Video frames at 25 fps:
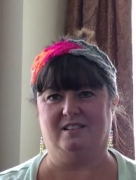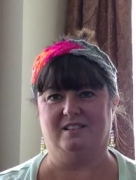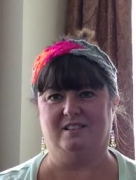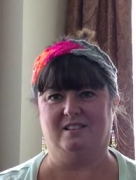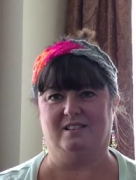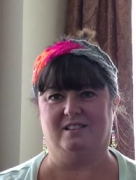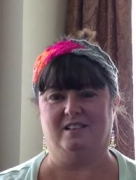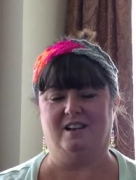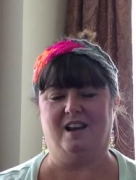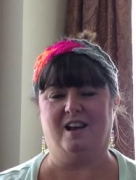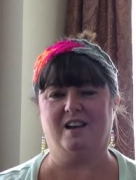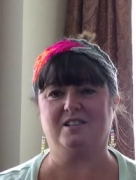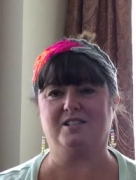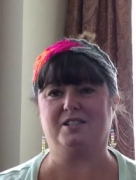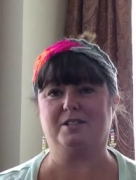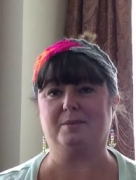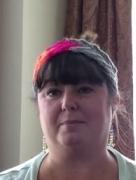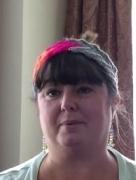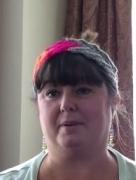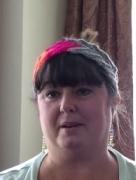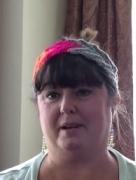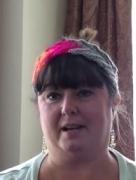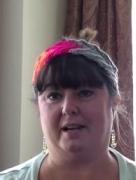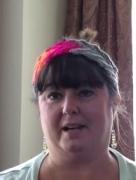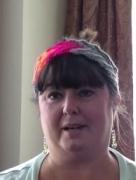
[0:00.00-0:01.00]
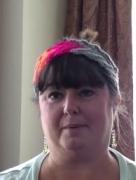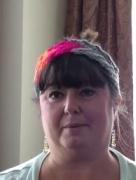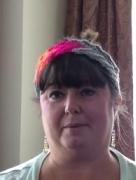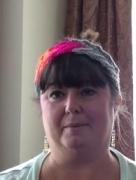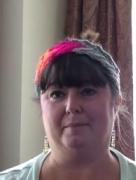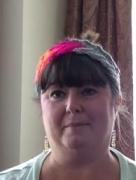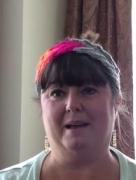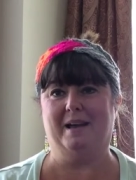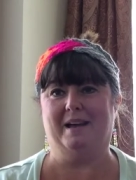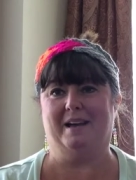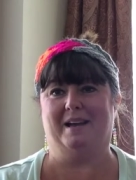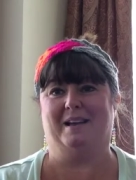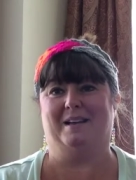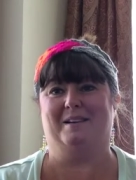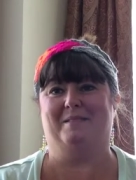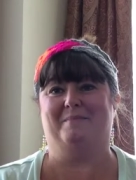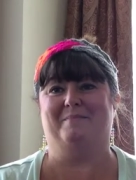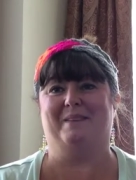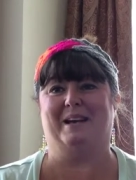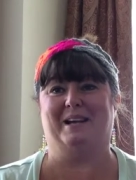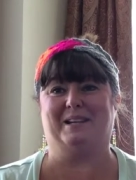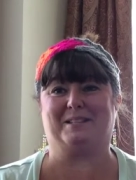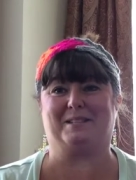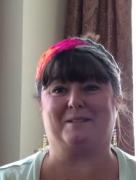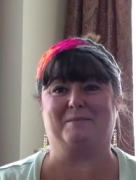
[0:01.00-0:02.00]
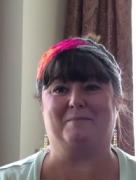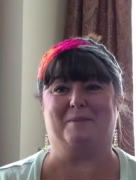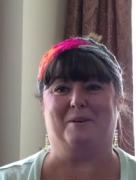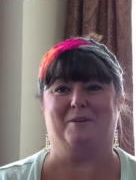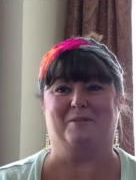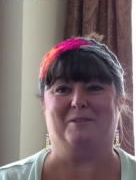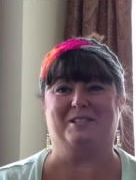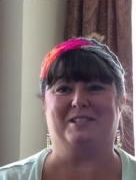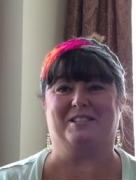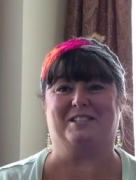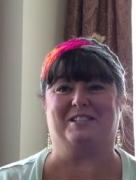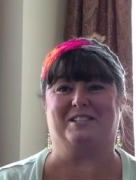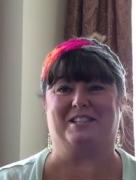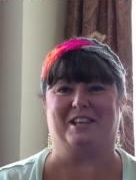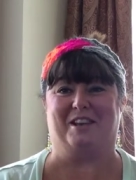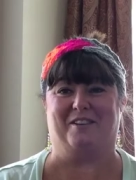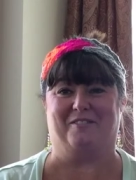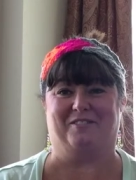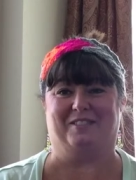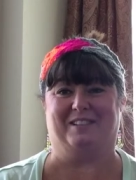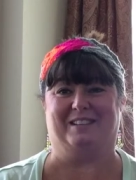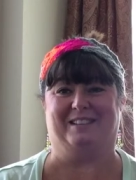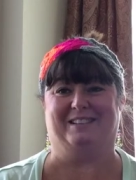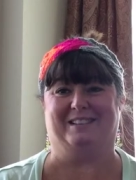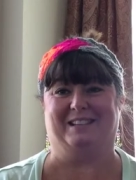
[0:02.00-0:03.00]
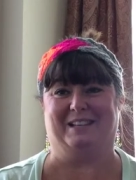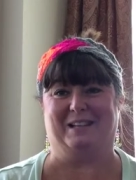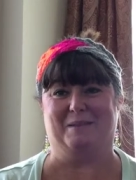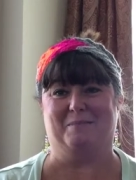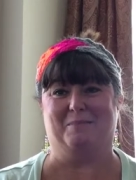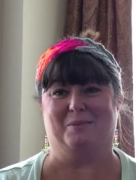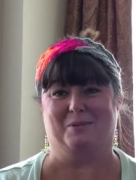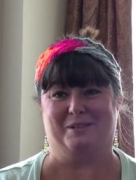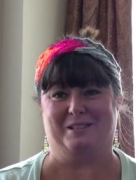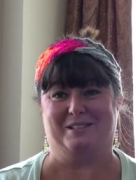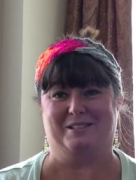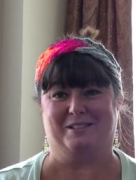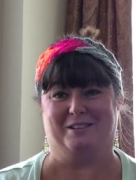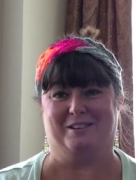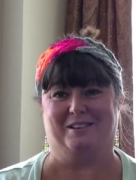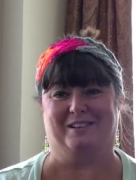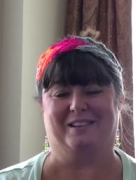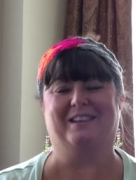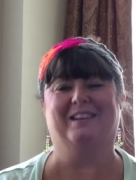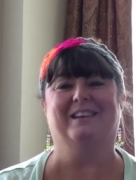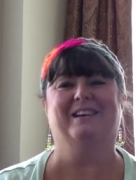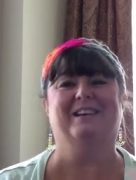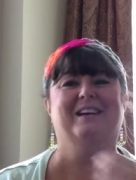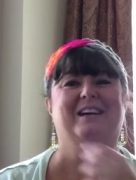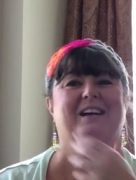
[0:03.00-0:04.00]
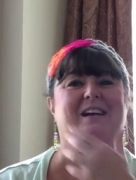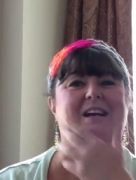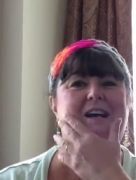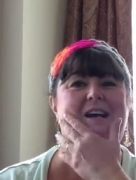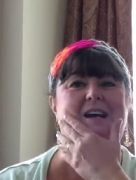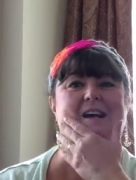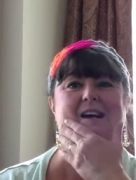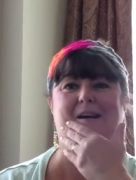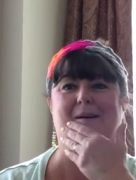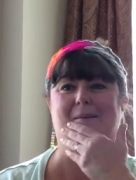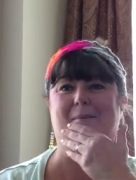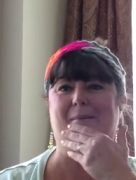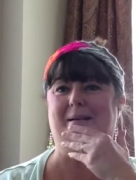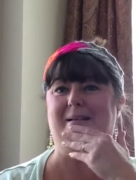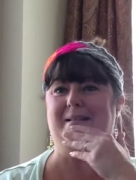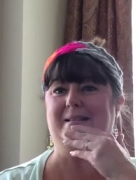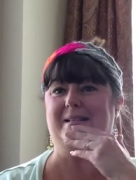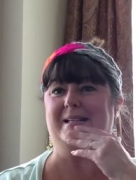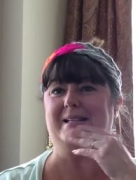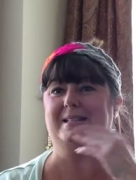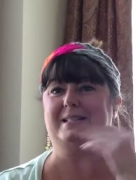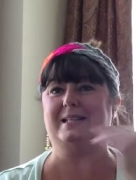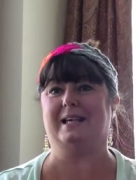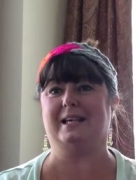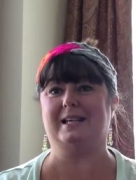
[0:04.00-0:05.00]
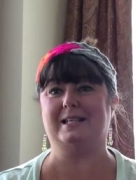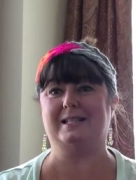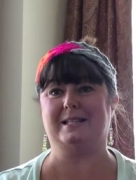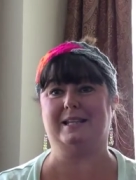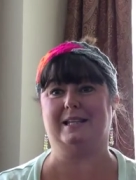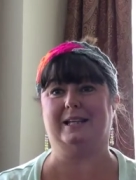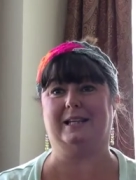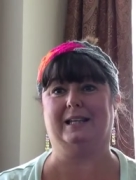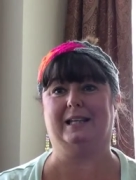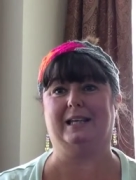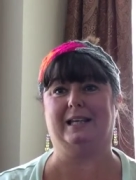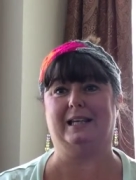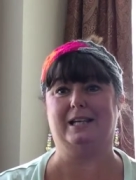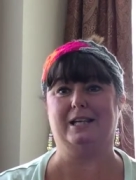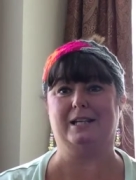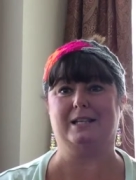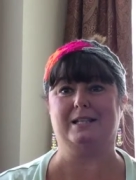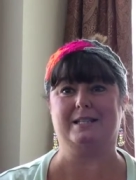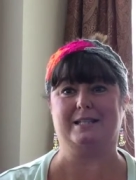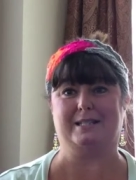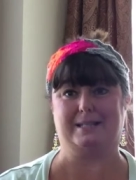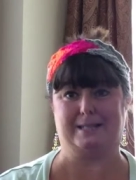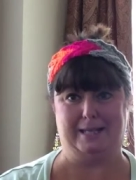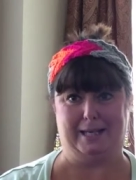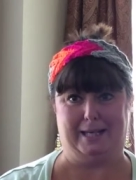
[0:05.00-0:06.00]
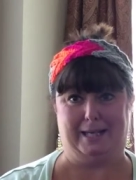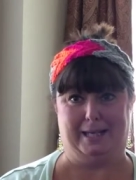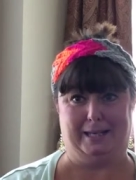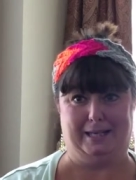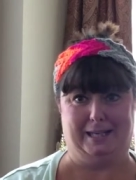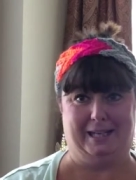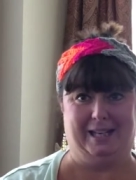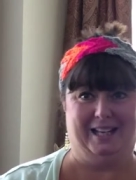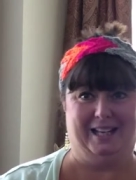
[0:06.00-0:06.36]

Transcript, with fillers: not to brag, but Maximo is definitely a boy dog. Um, and it's easily seen.